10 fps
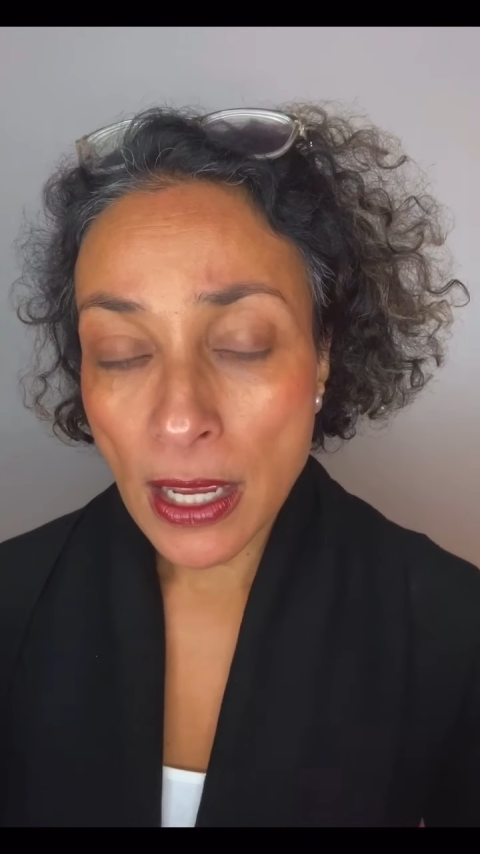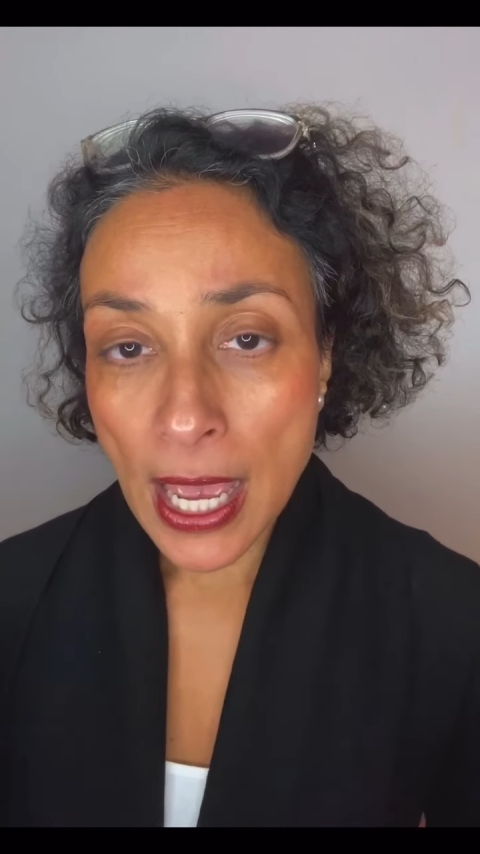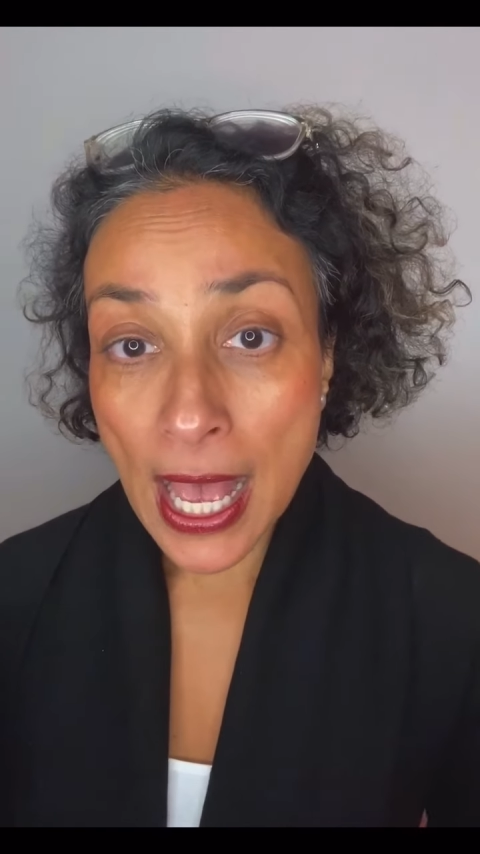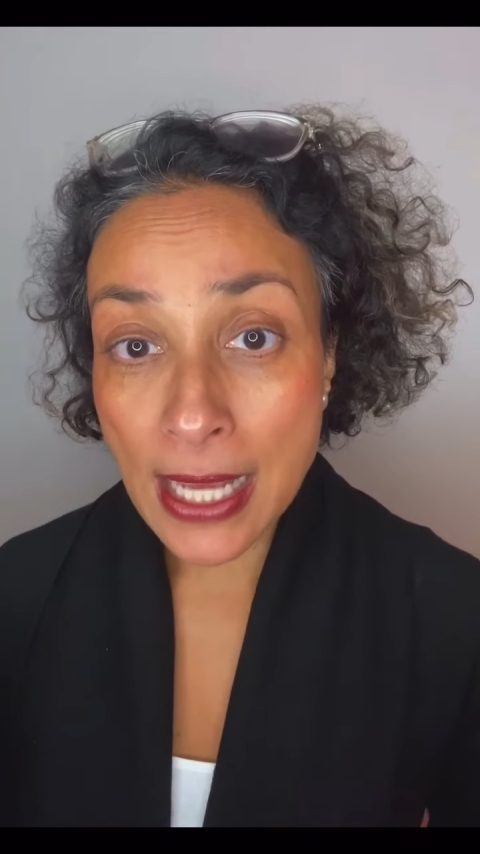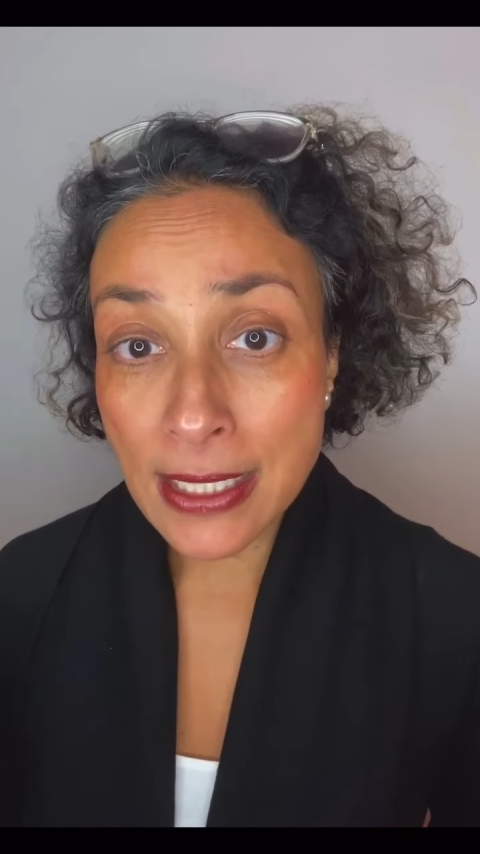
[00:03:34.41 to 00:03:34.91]

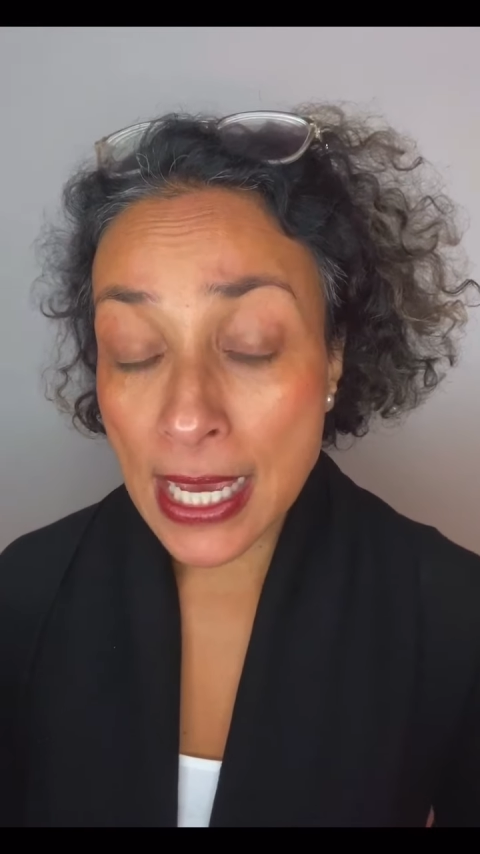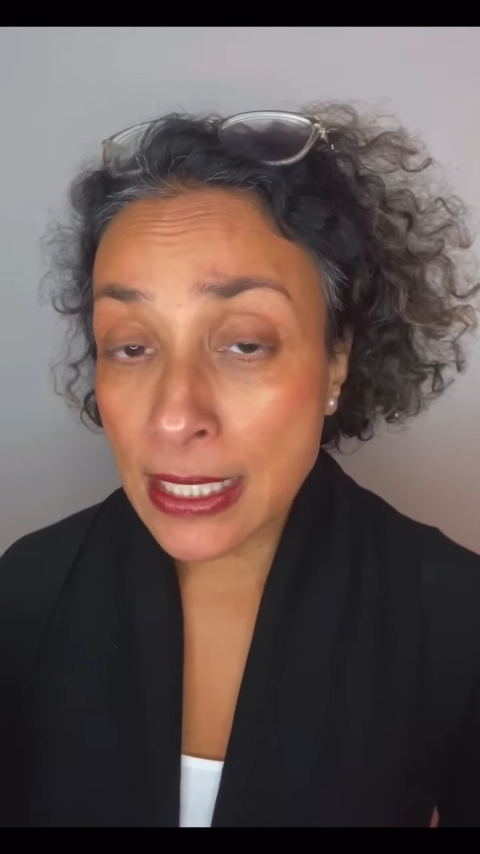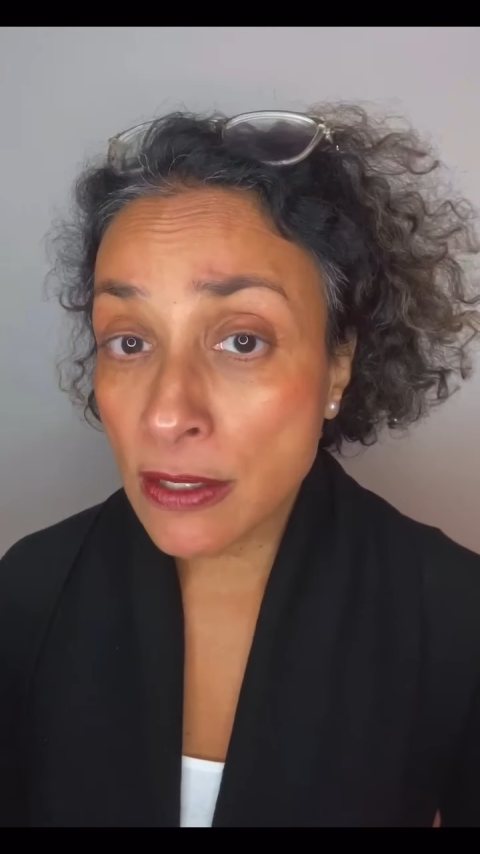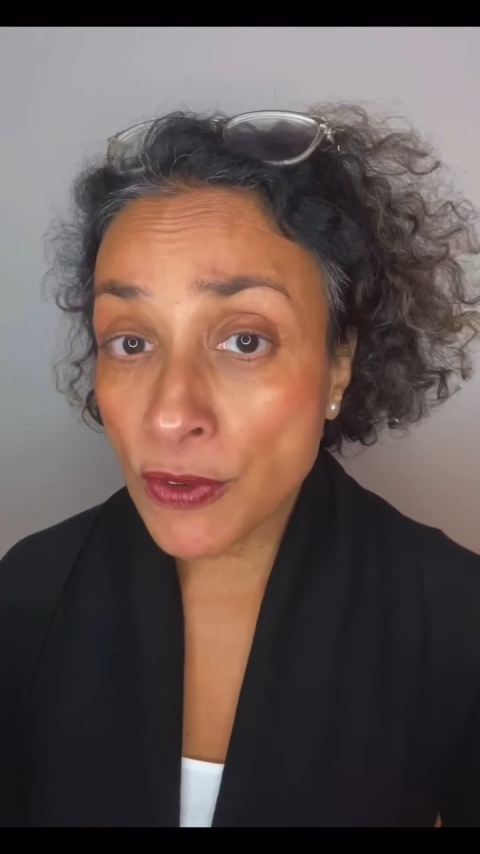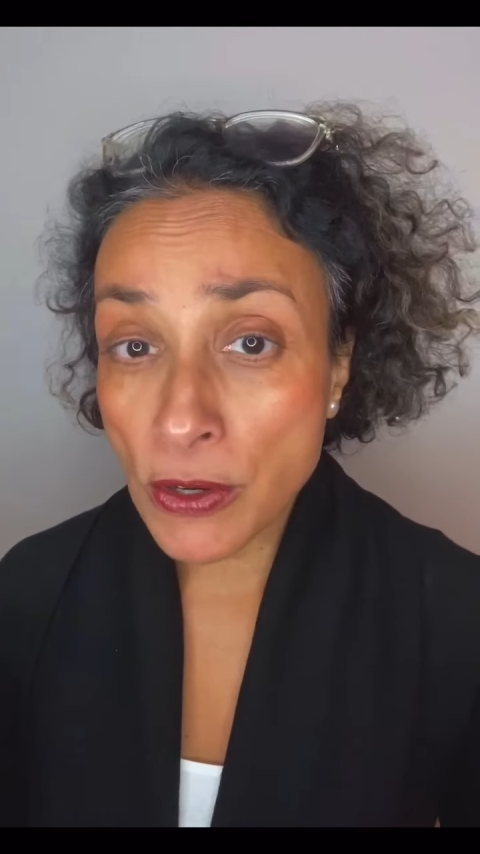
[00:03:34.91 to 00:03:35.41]
And
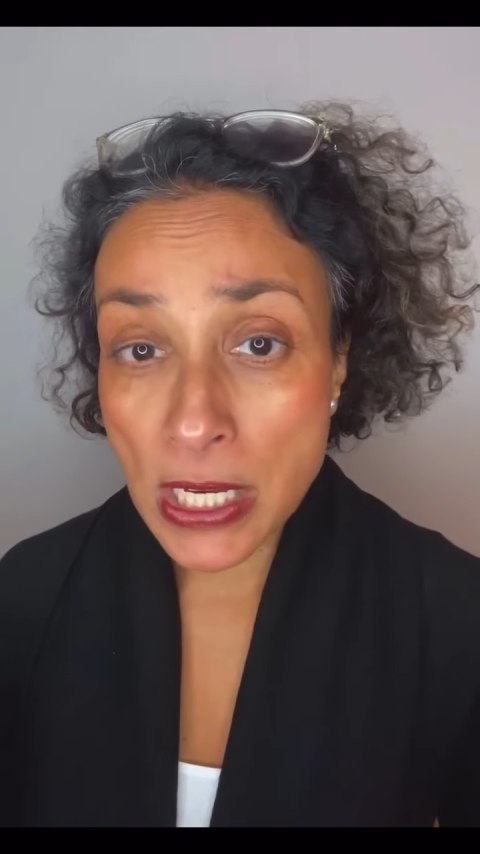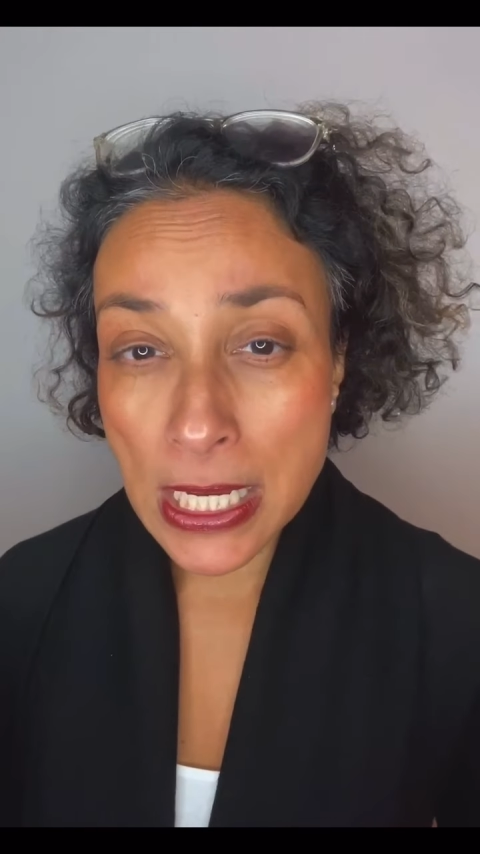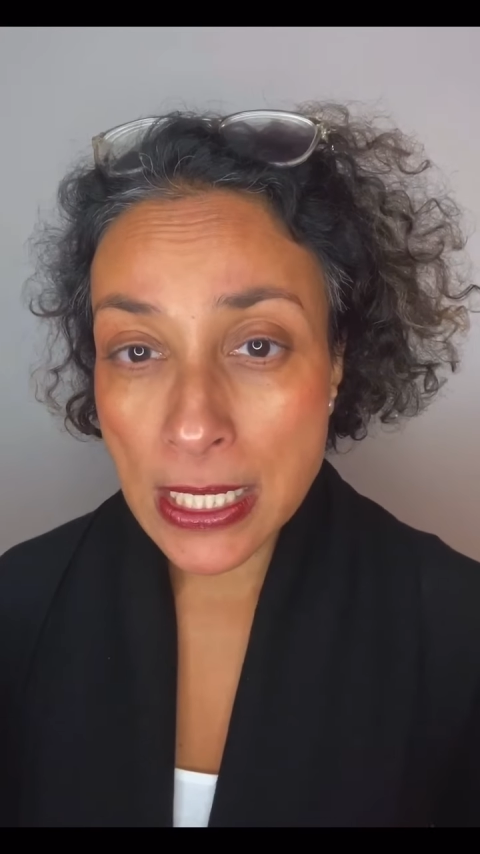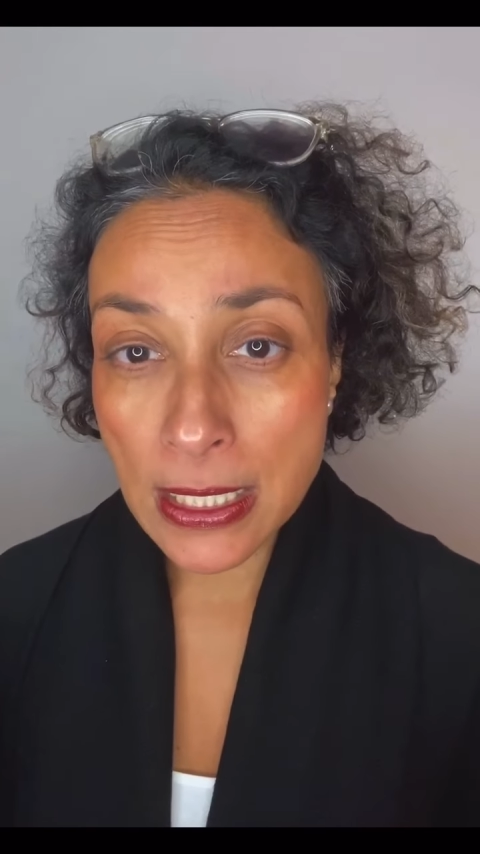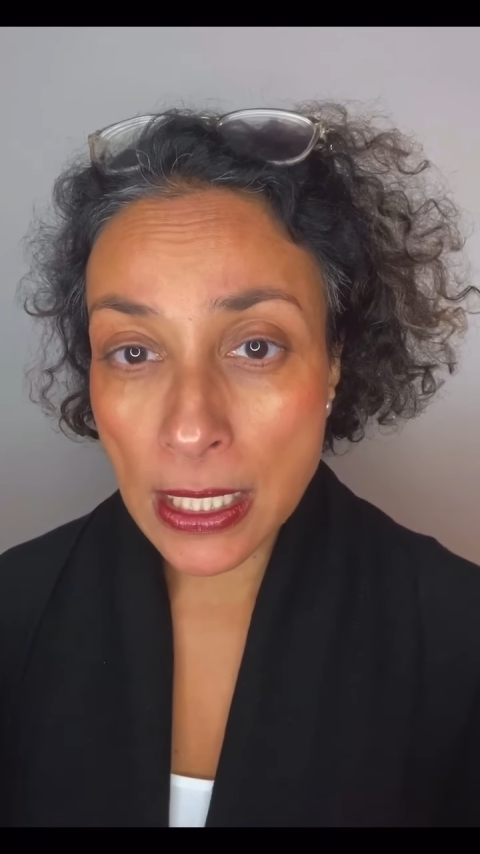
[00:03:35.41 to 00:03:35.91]
it's very
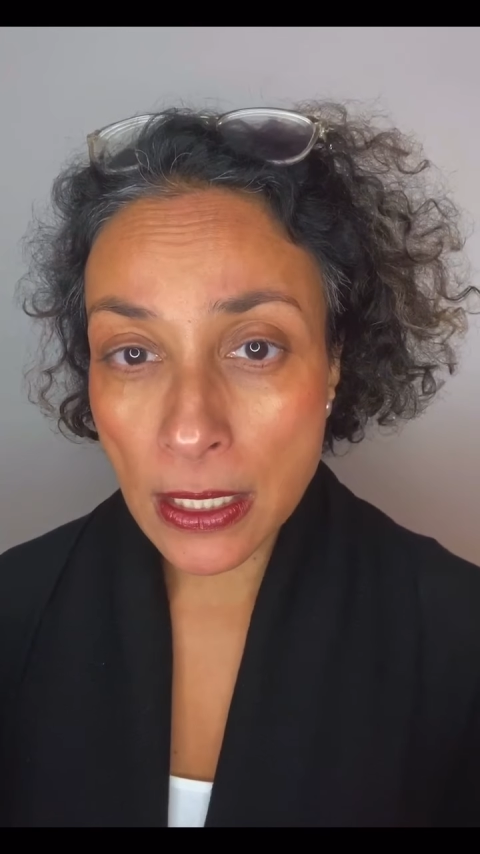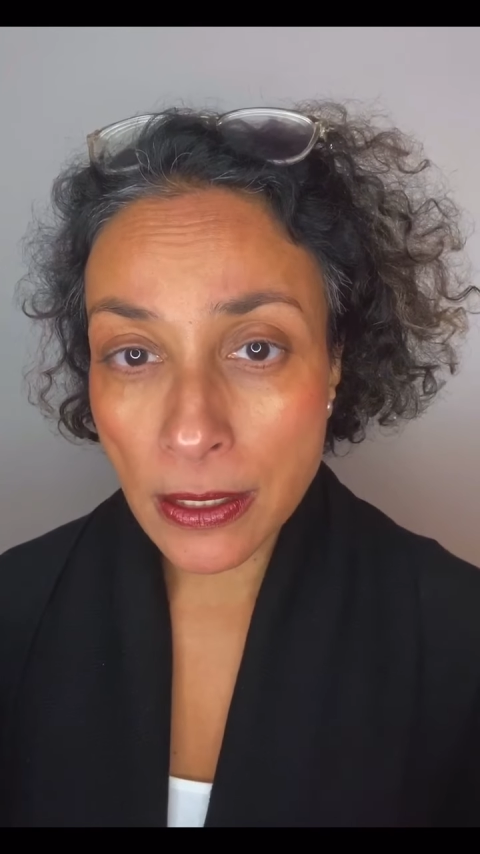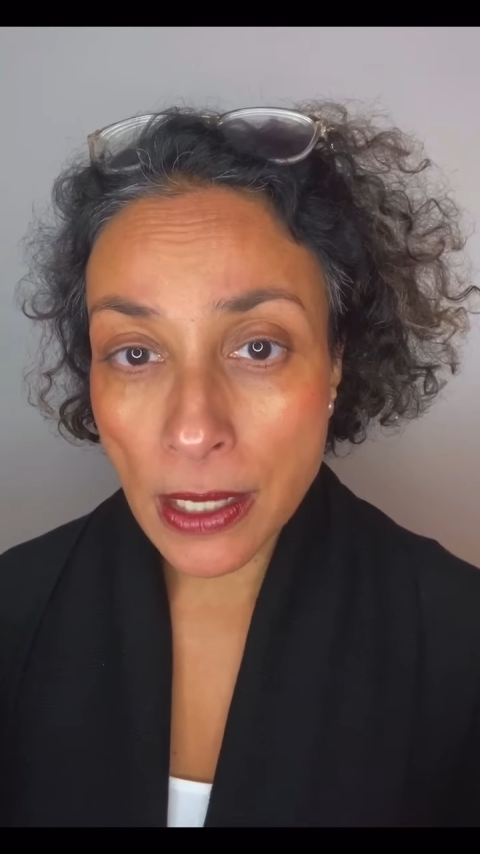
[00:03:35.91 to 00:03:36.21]
easy.